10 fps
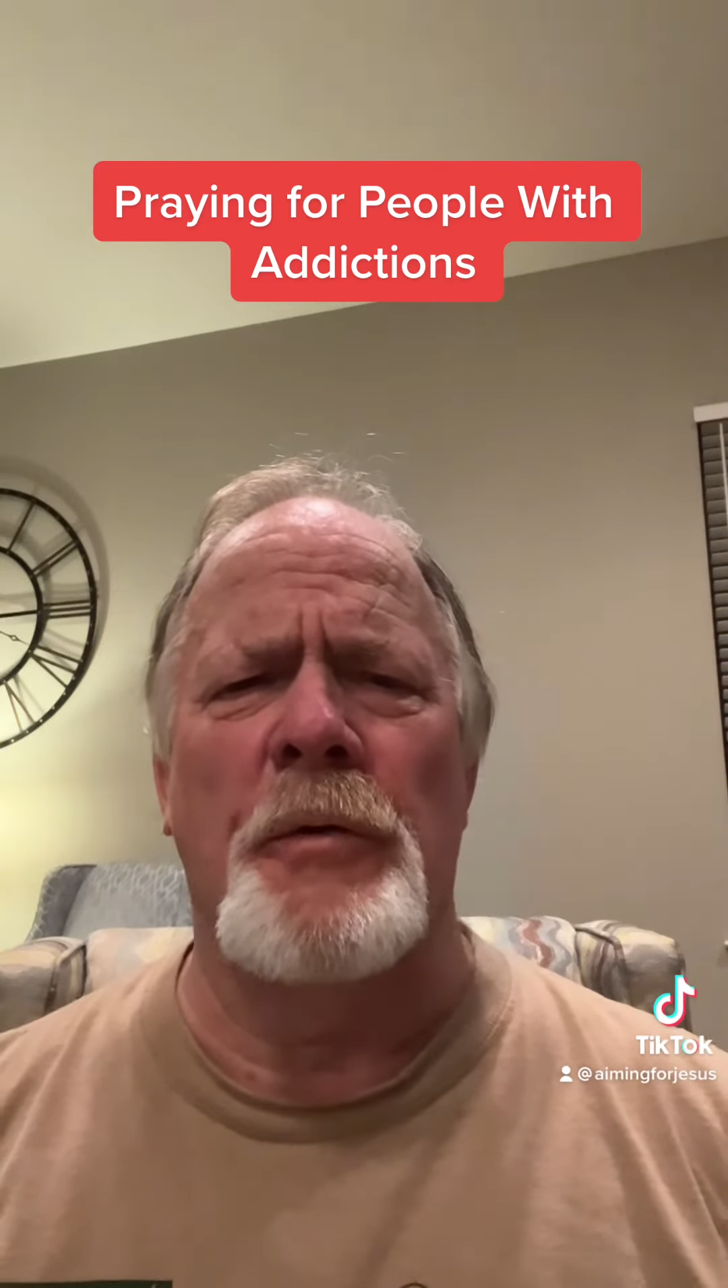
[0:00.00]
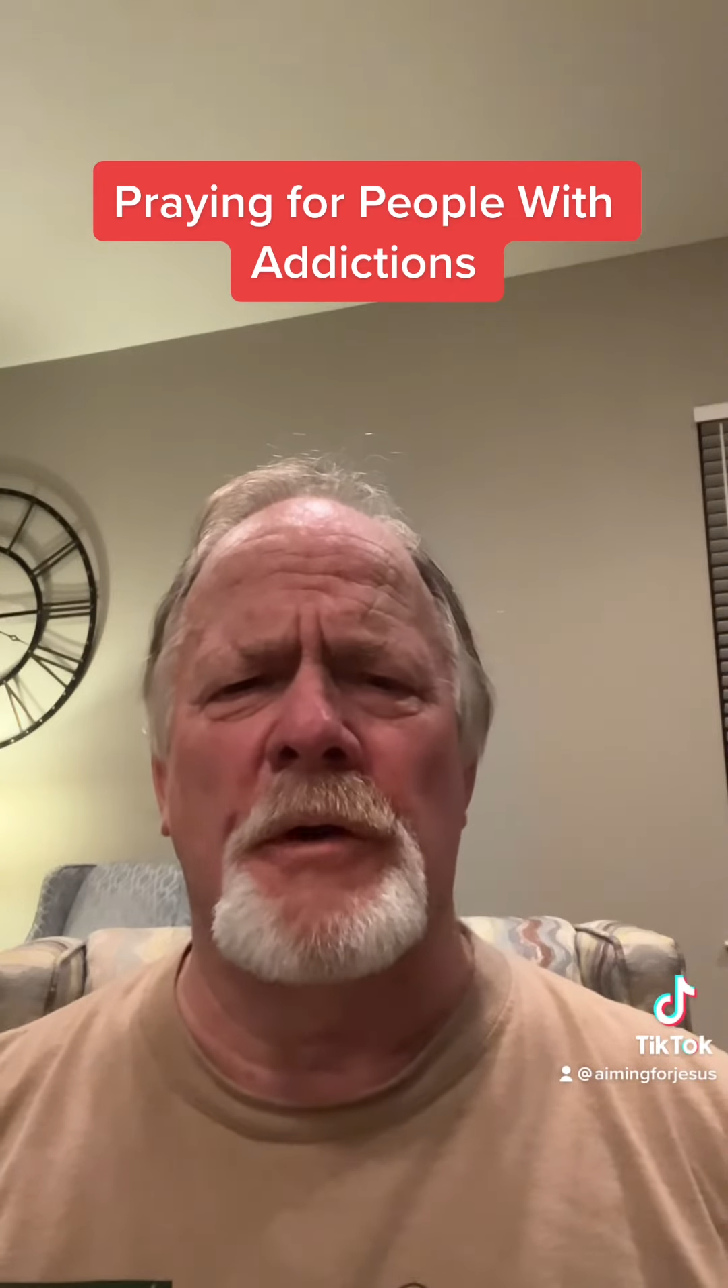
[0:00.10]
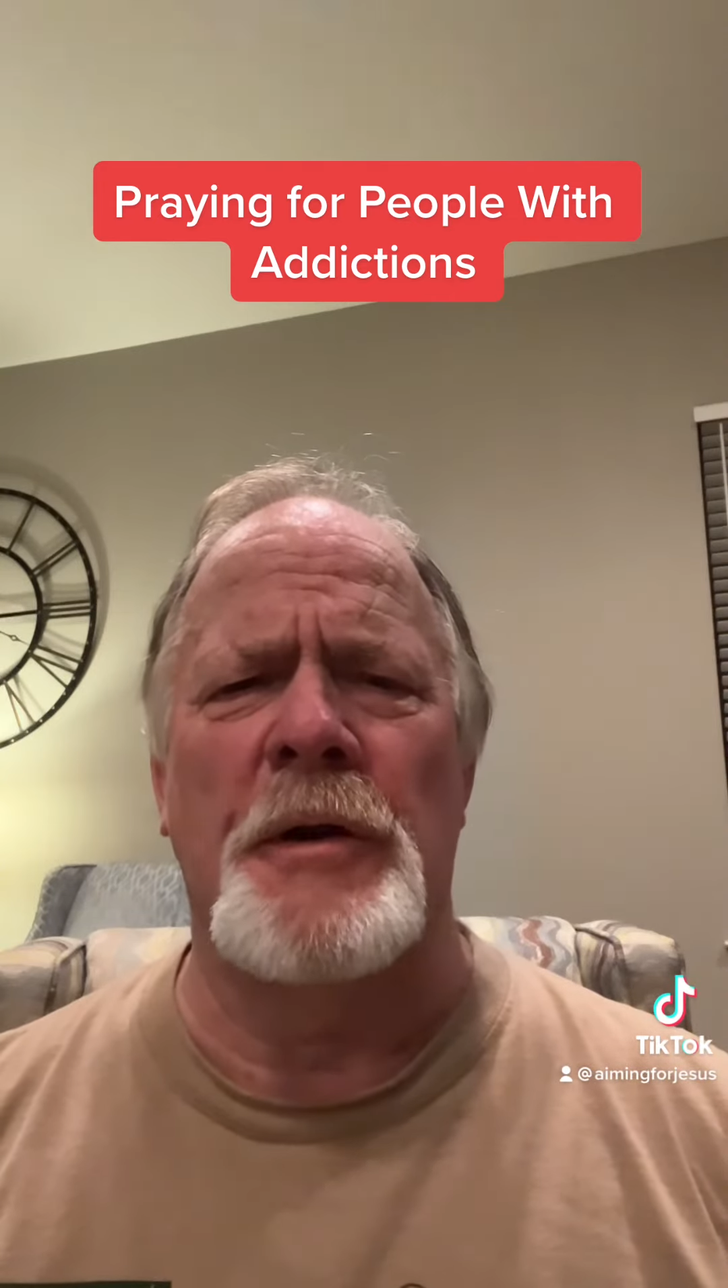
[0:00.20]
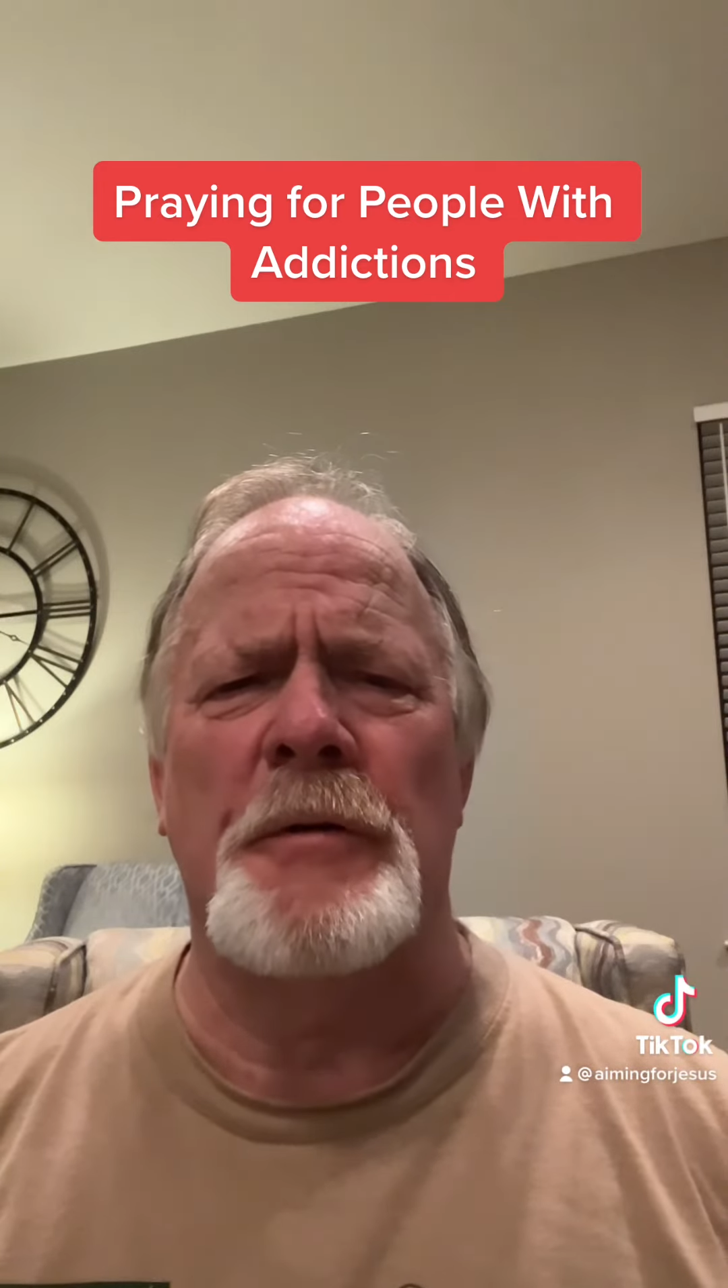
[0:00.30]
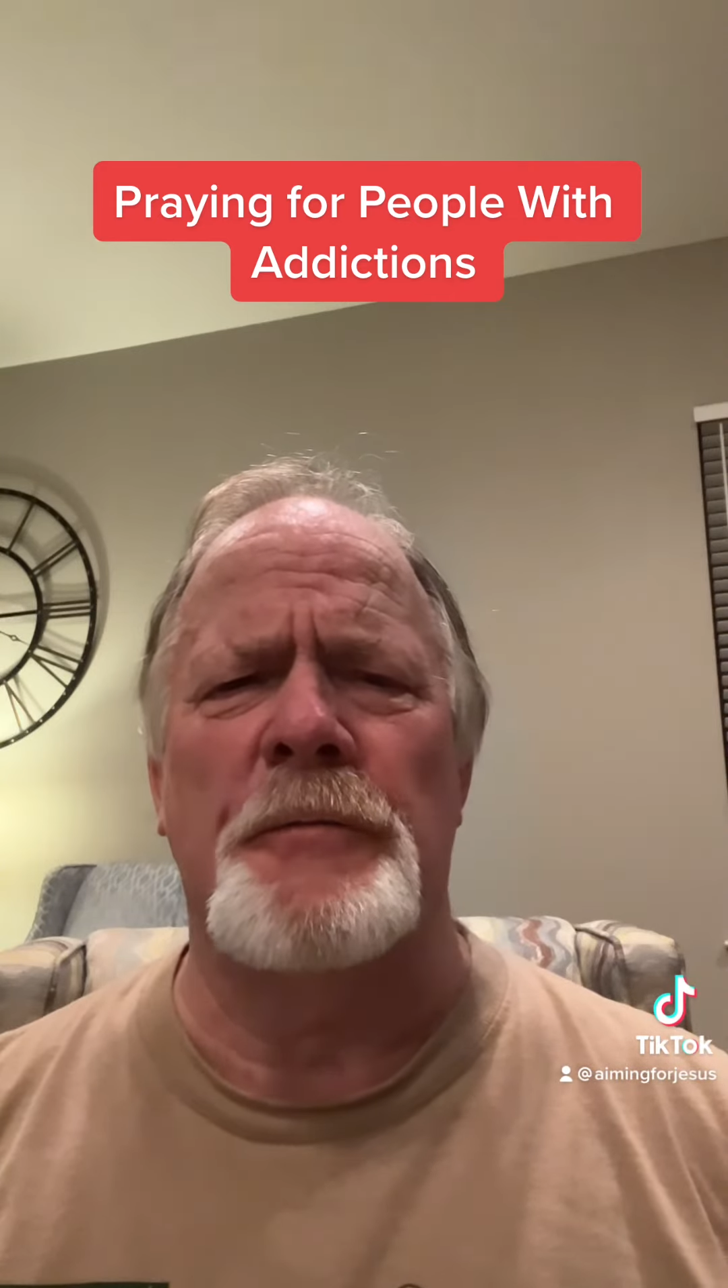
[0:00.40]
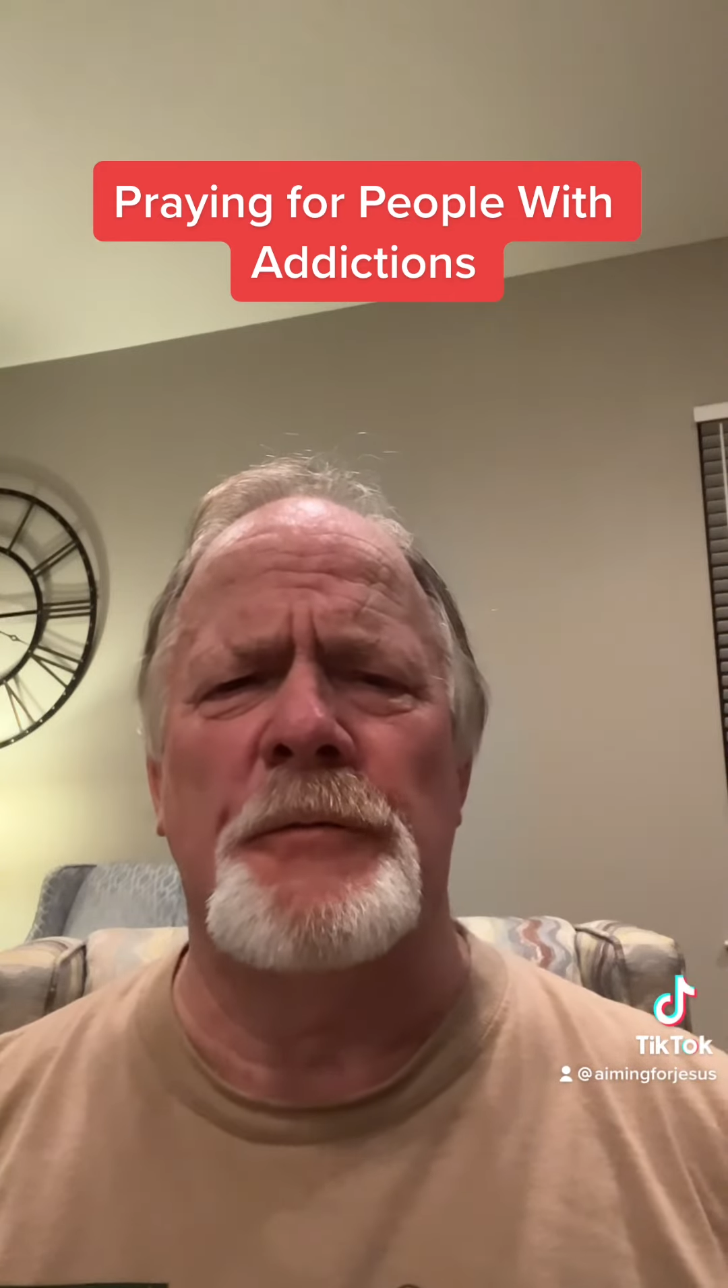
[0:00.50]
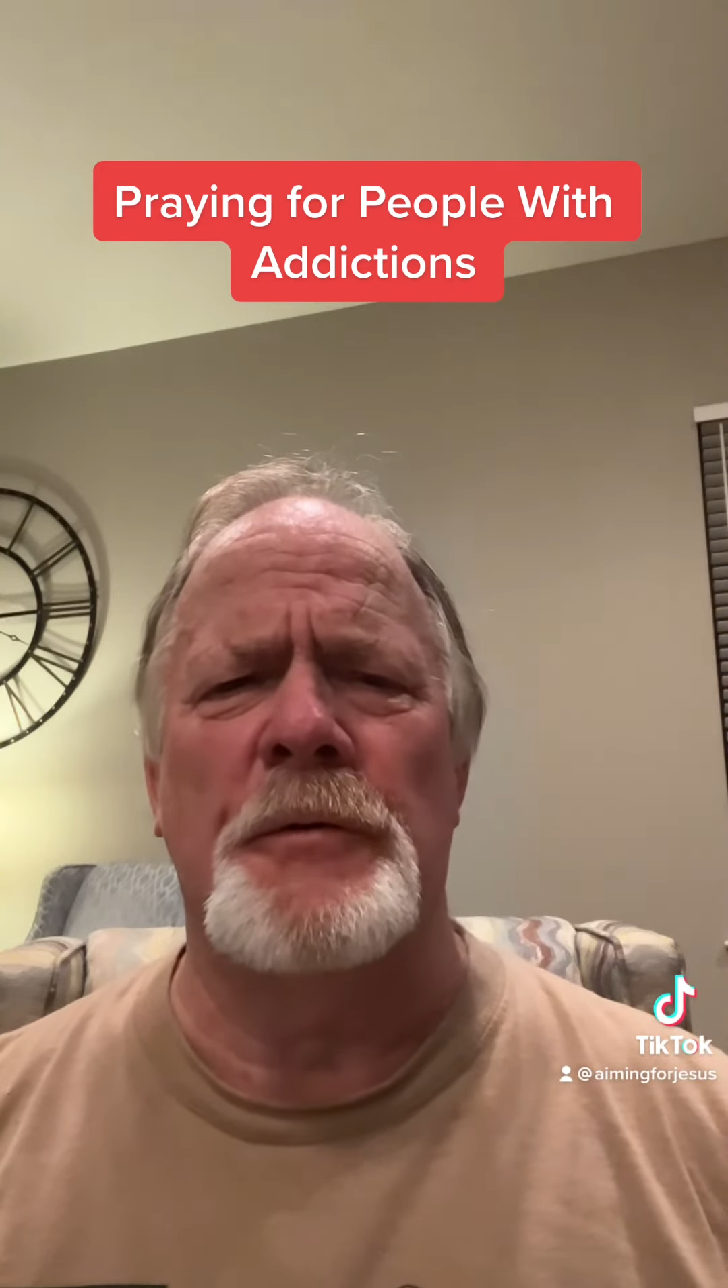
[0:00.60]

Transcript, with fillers: gift